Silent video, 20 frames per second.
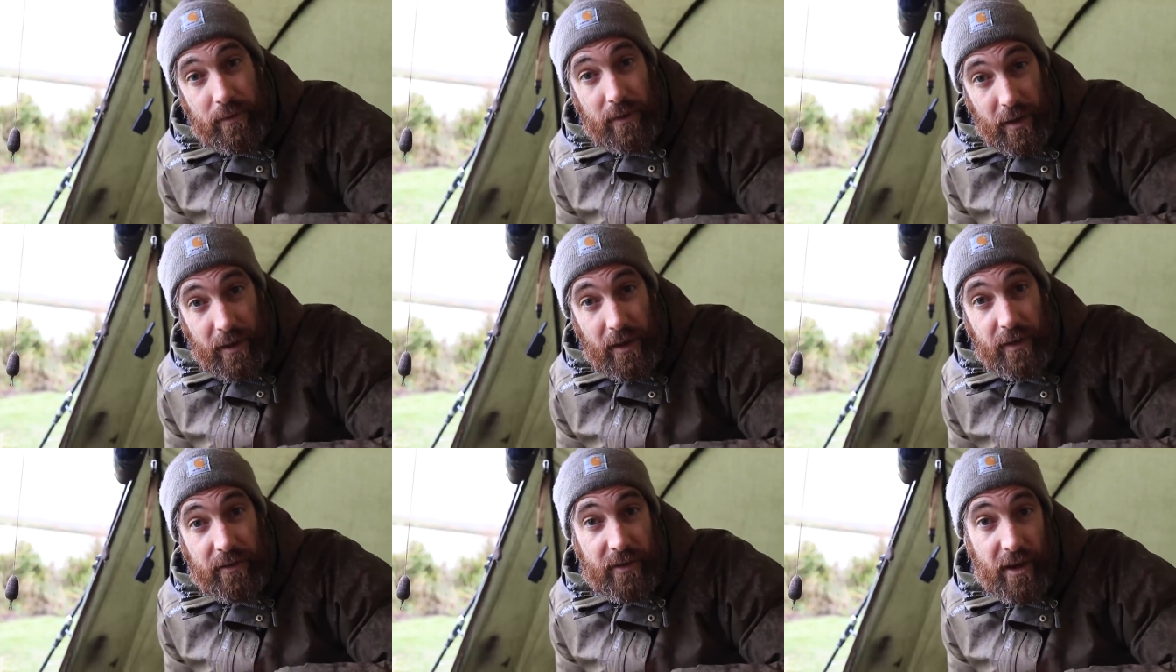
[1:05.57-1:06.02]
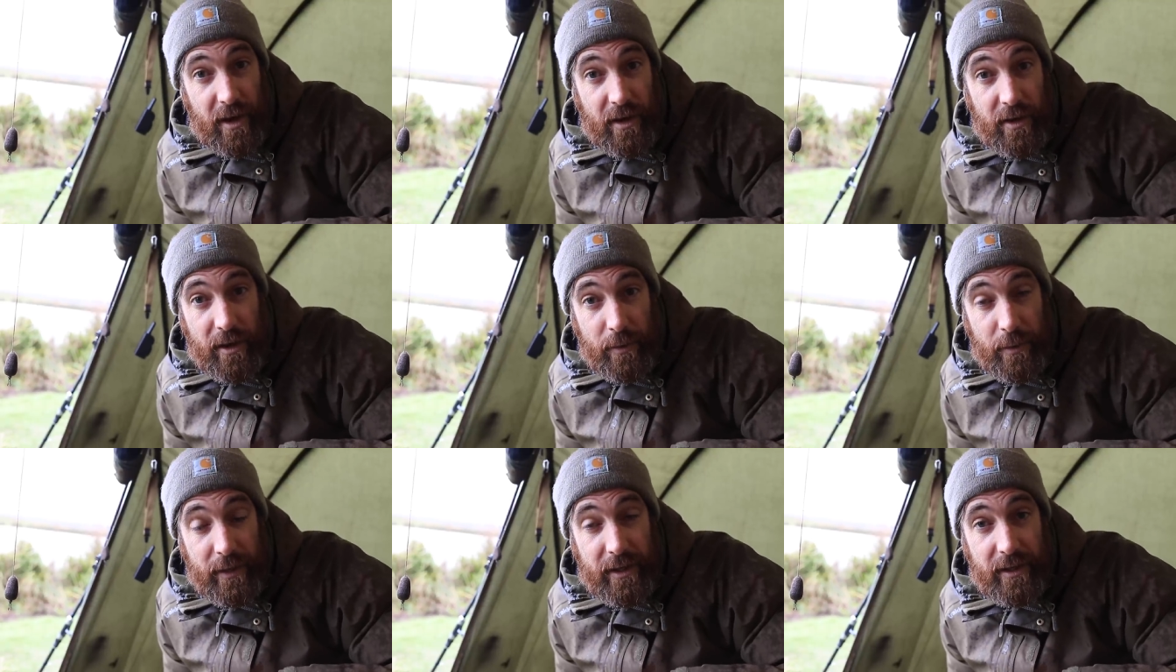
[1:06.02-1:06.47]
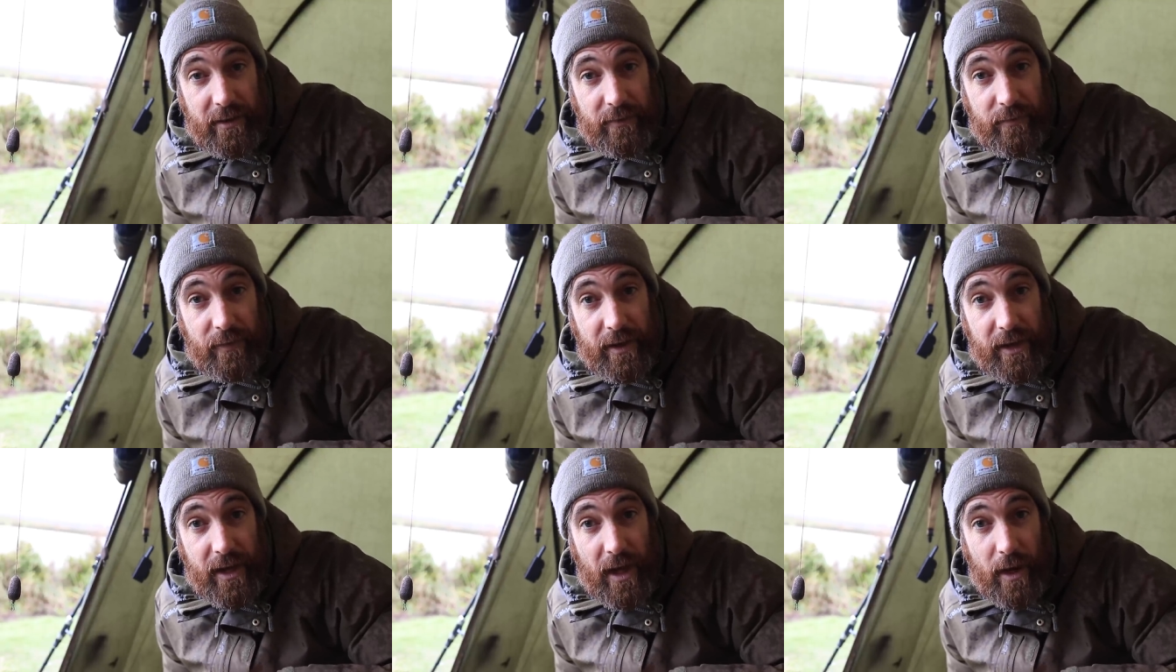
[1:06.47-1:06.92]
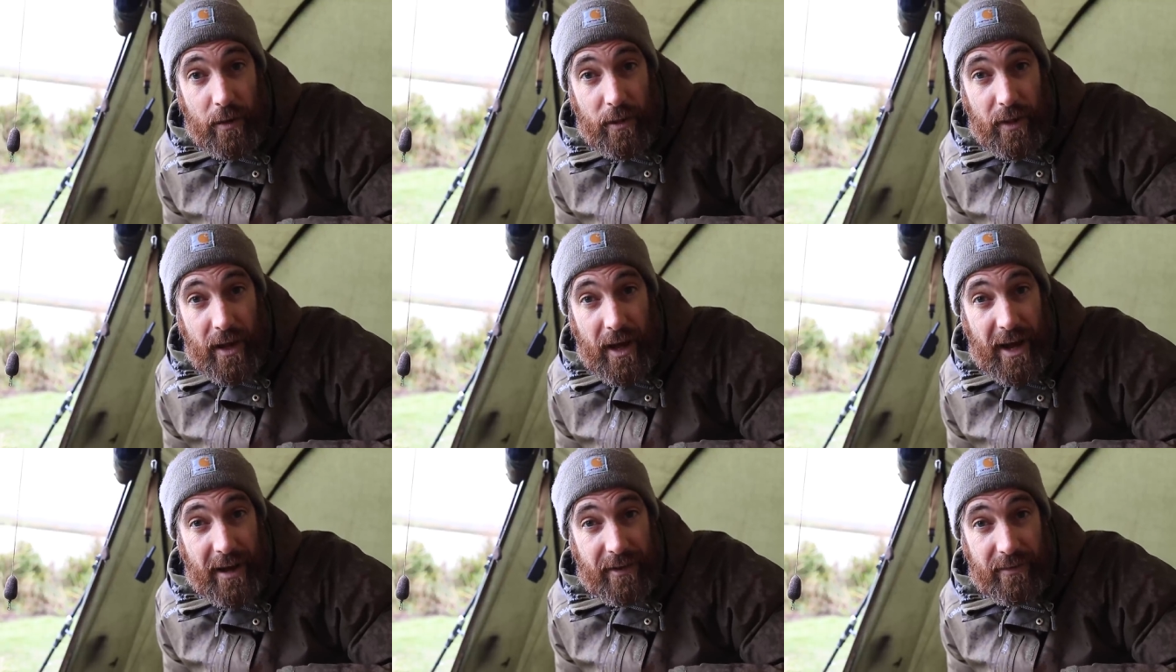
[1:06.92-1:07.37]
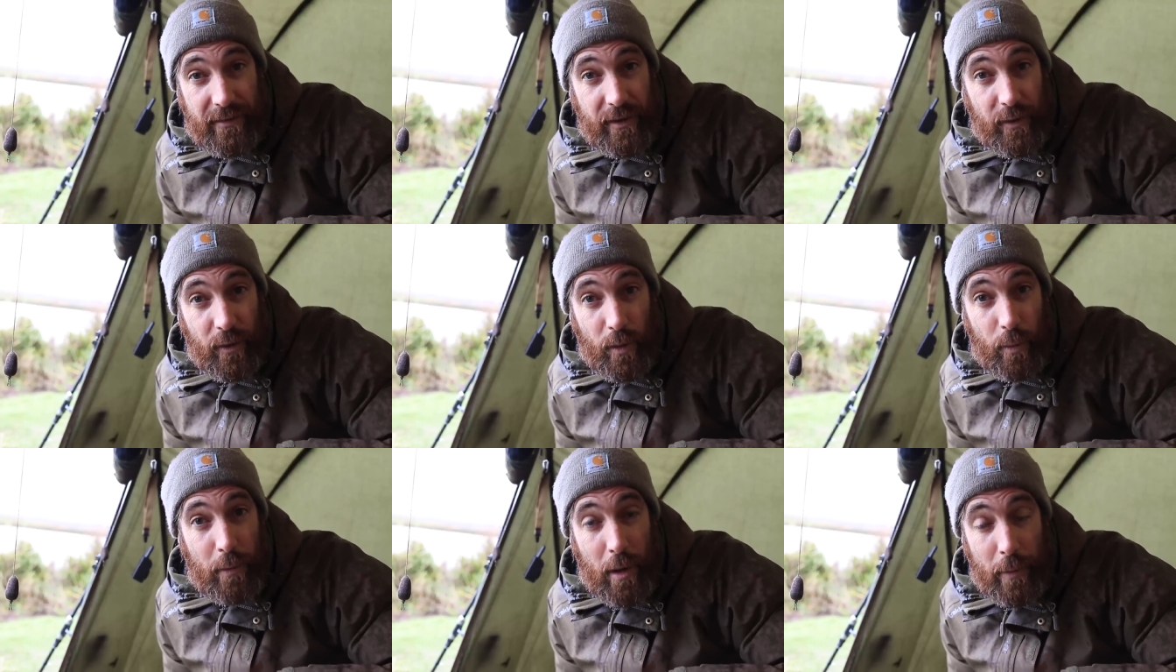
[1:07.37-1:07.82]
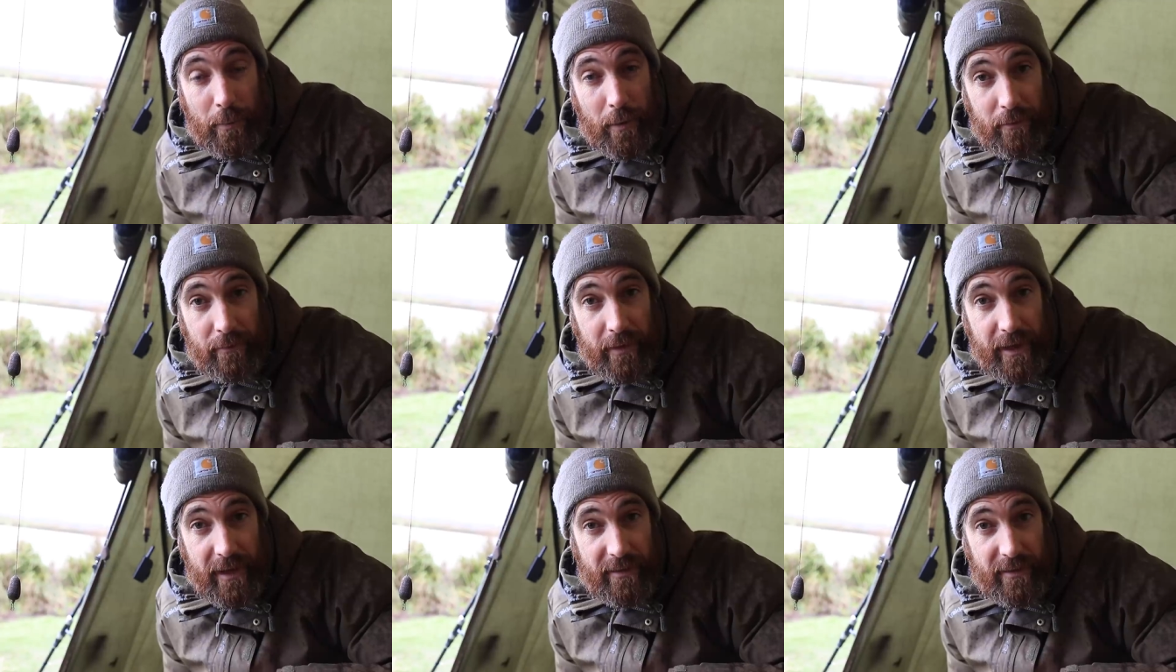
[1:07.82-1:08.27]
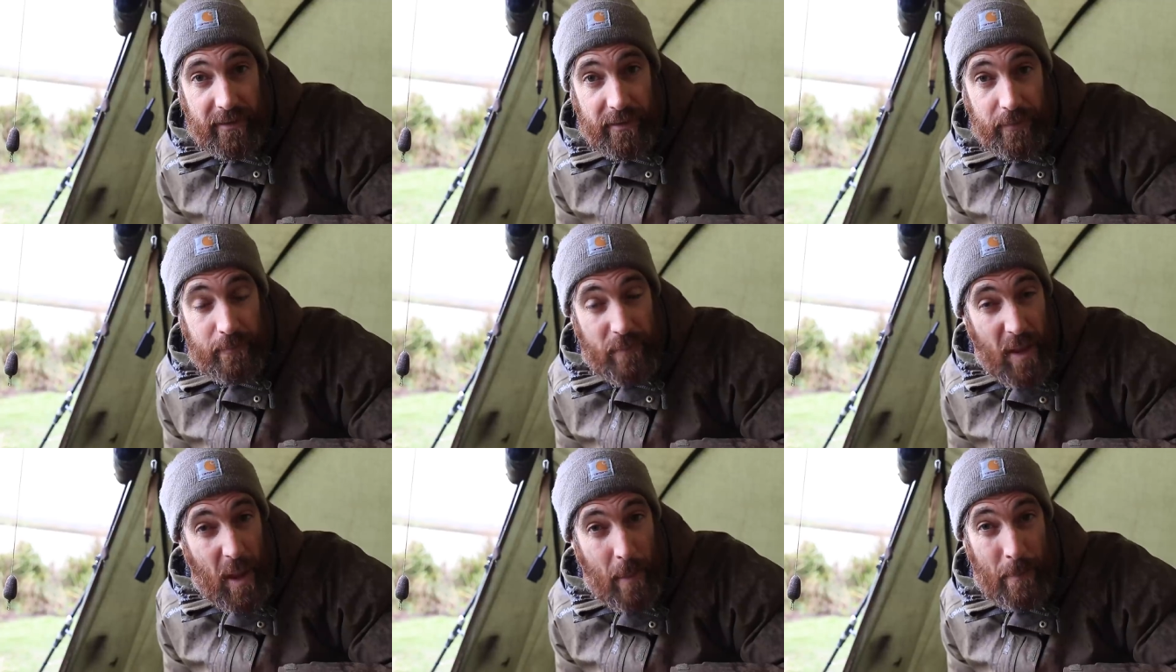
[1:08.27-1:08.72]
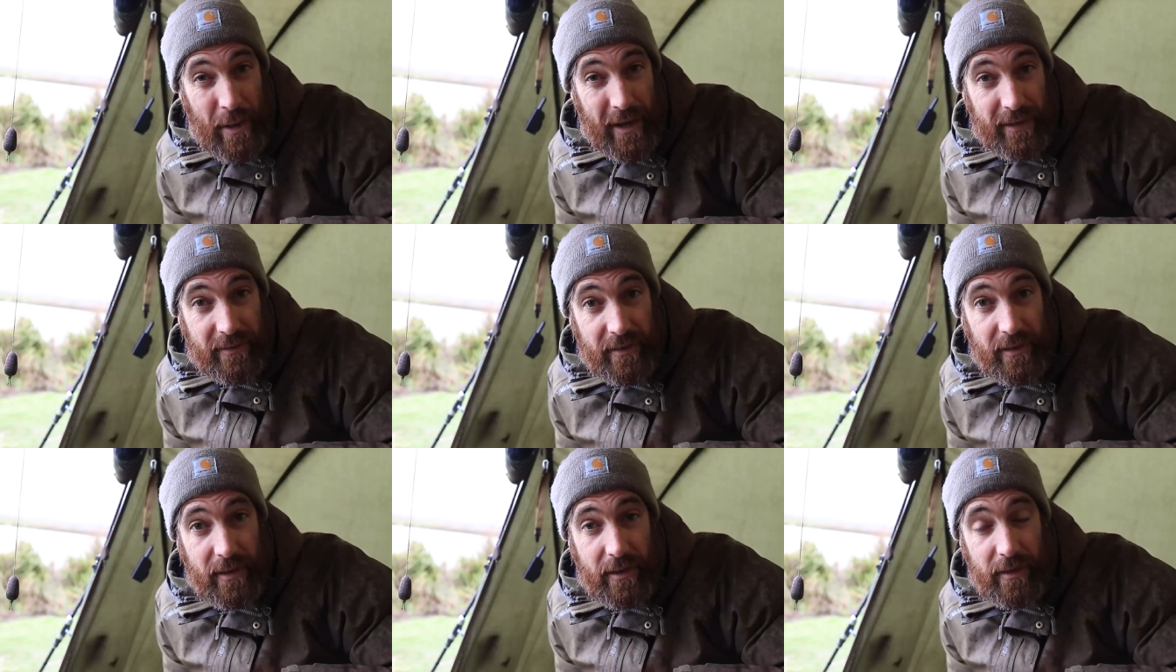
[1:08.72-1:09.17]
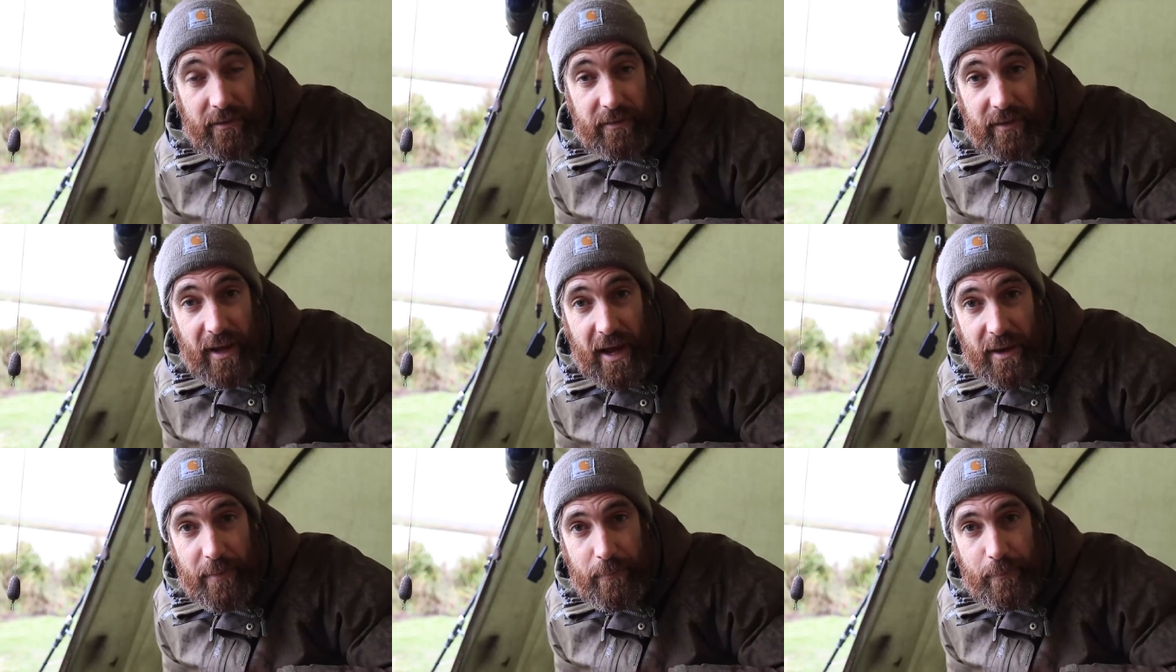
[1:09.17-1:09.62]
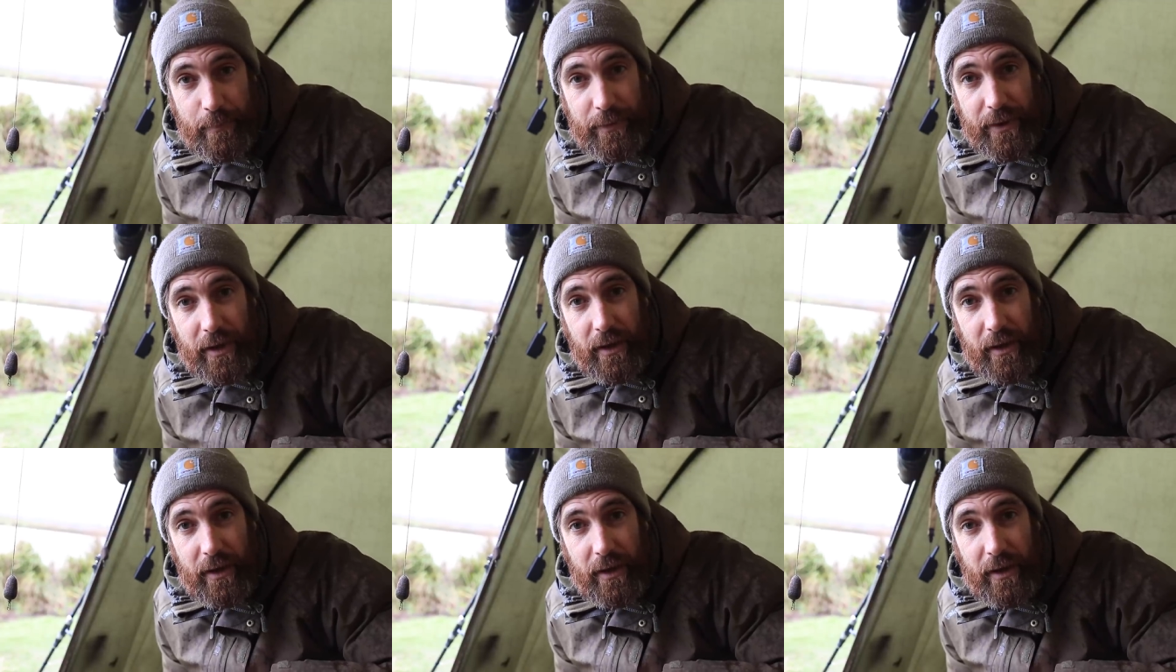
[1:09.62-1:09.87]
going to show you in this video that actually all pop-up rigs are basically the same